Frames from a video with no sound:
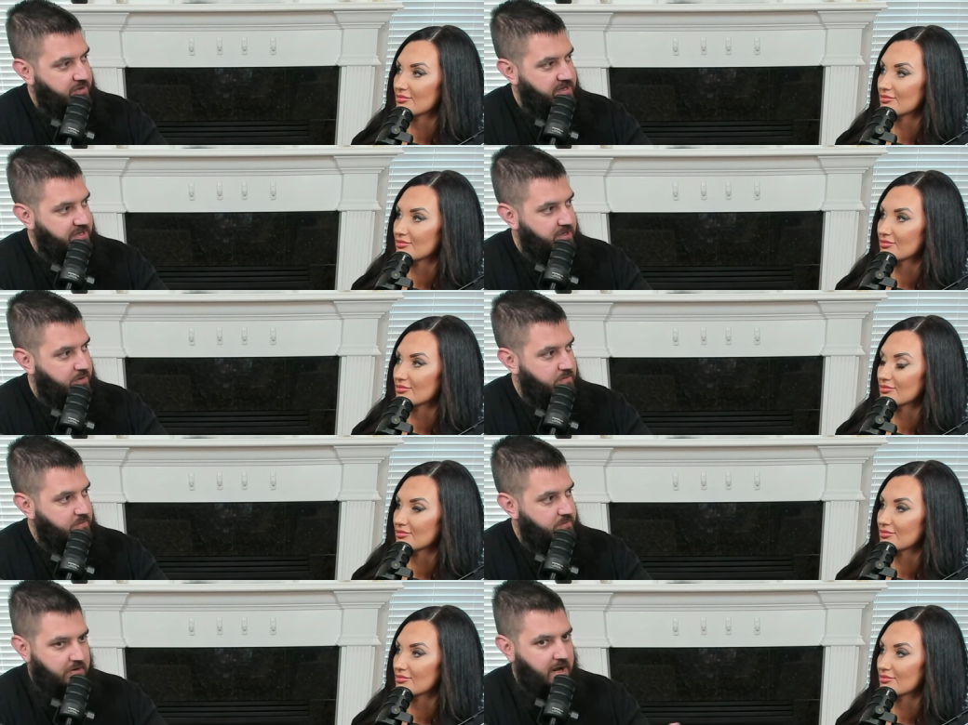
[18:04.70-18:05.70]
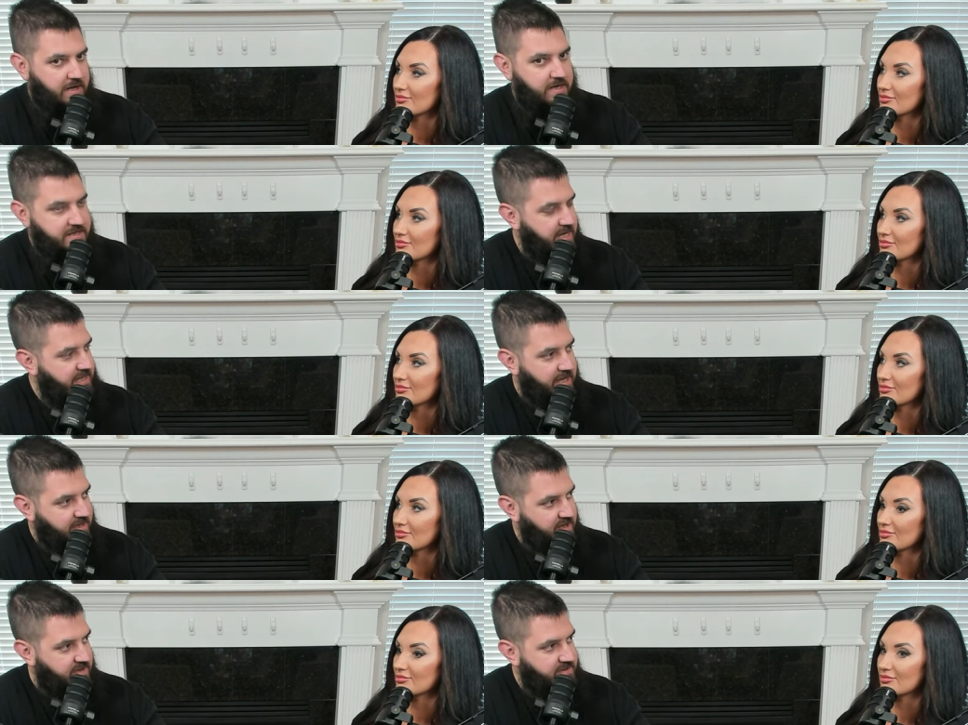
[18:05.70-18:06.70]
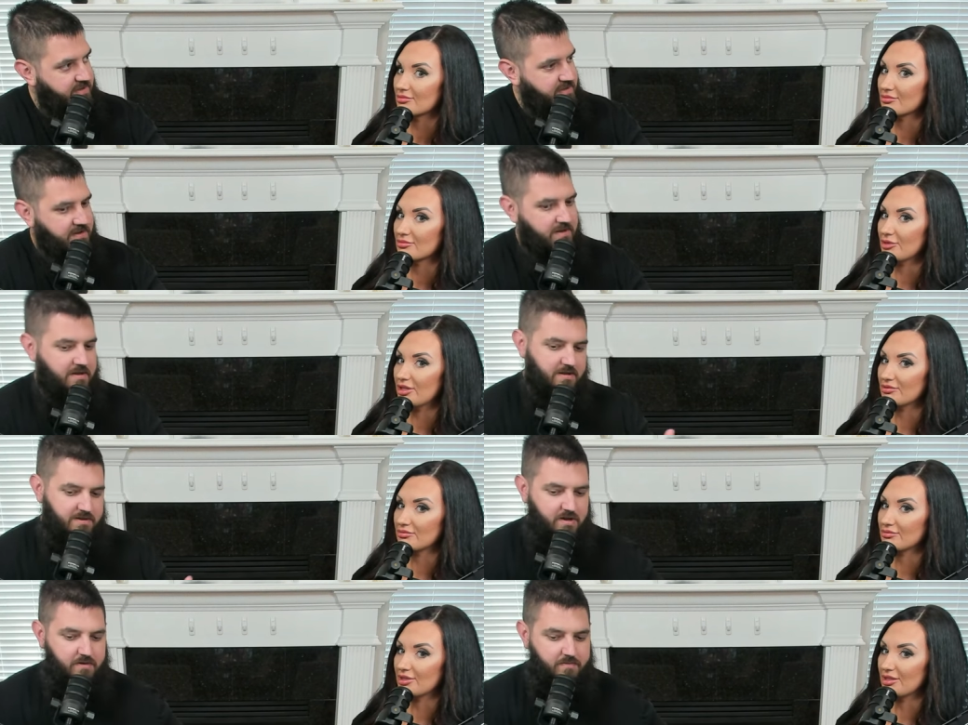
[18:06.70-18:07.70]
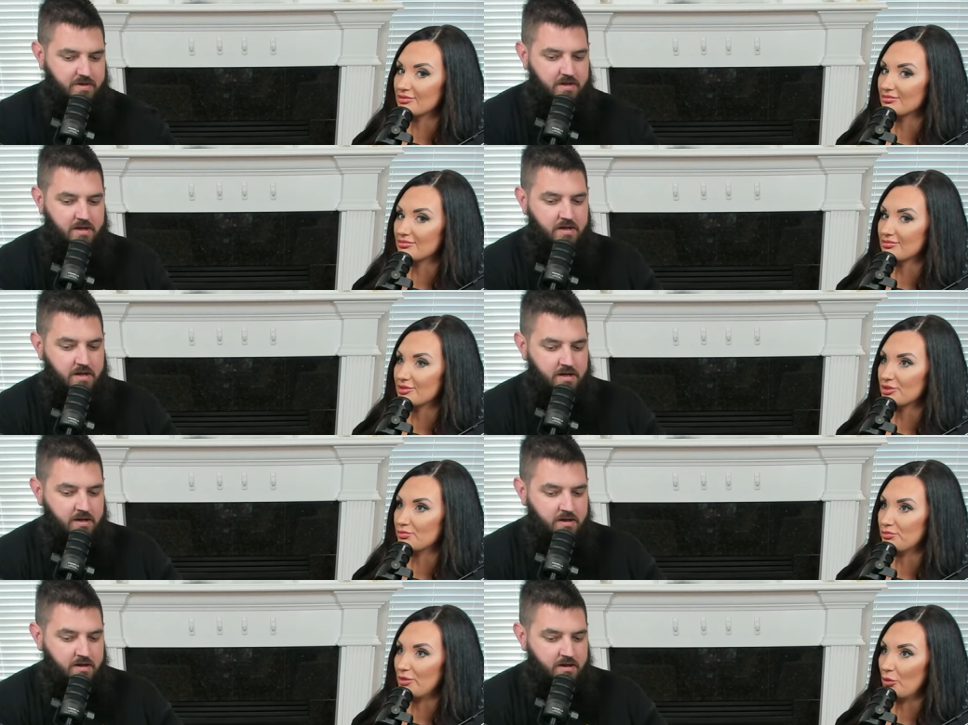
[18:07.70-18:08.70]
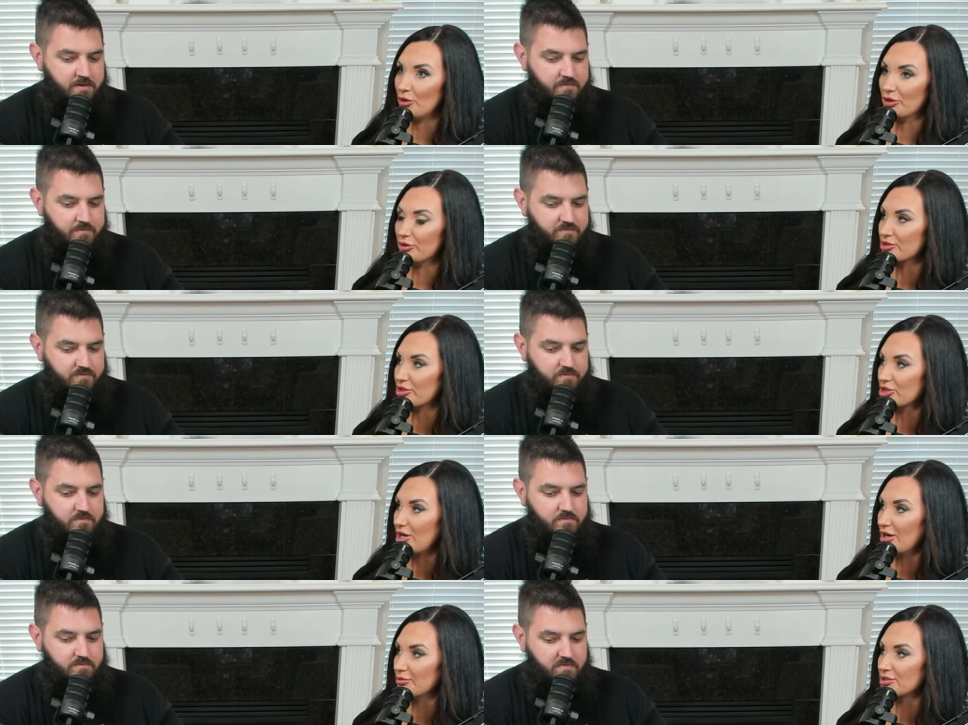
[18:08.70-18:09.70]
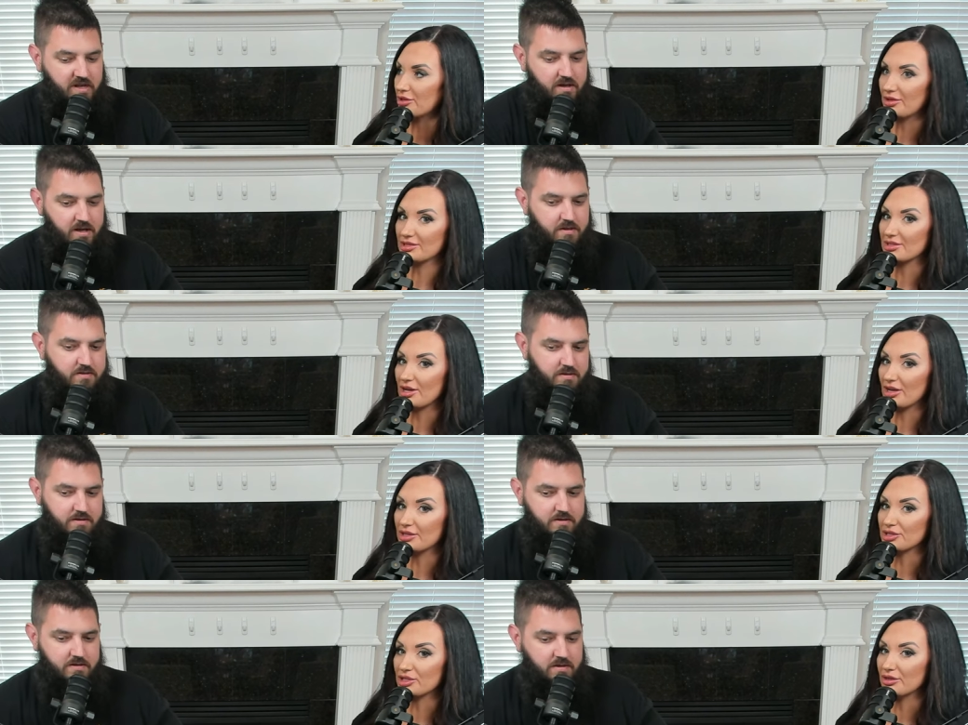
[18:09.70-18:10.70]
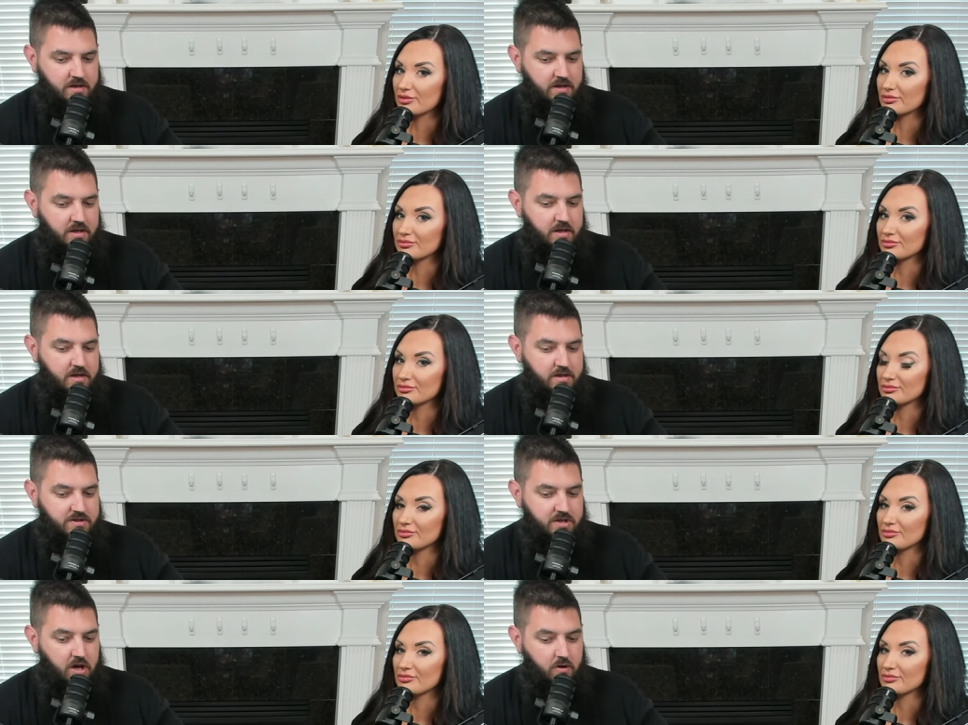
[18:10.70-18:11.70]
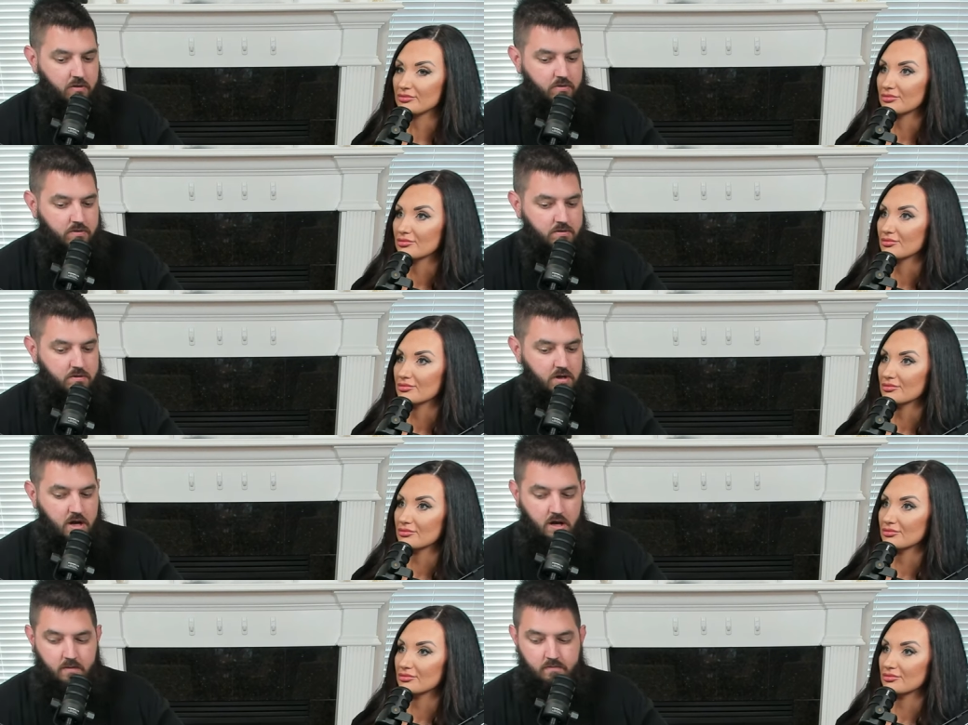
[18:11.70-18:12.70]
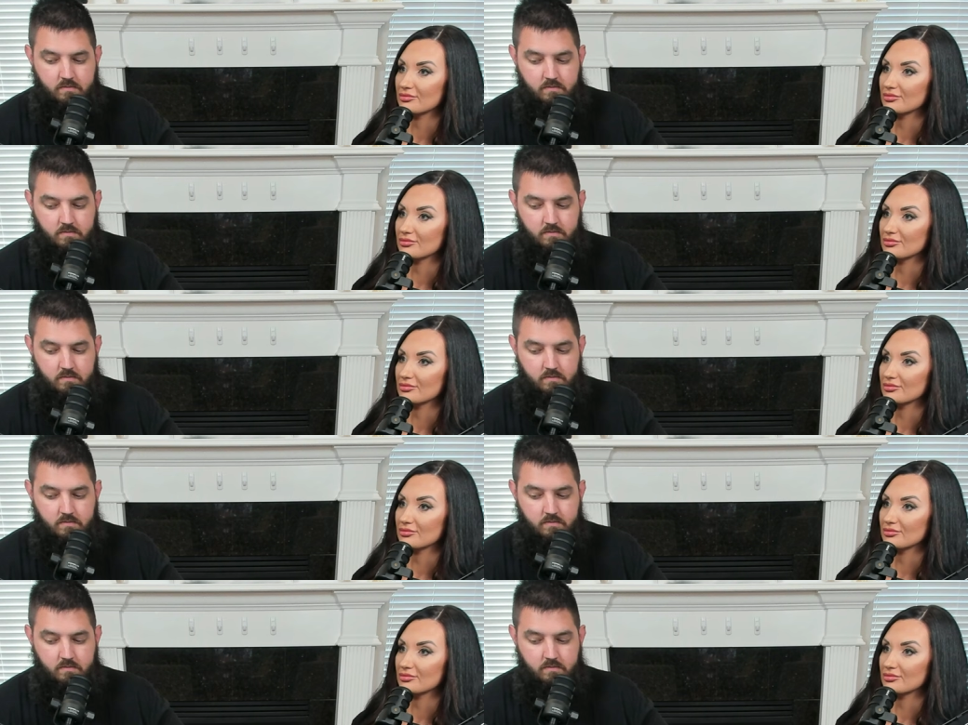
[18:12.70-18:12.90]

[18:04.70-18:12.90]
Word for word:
Speaker 1: to, they're not going to take that case.
Speaker 2: Right. So I just, they wouldn't lose their job, so that's yeah. a non-issue.
Speaker 1: So um,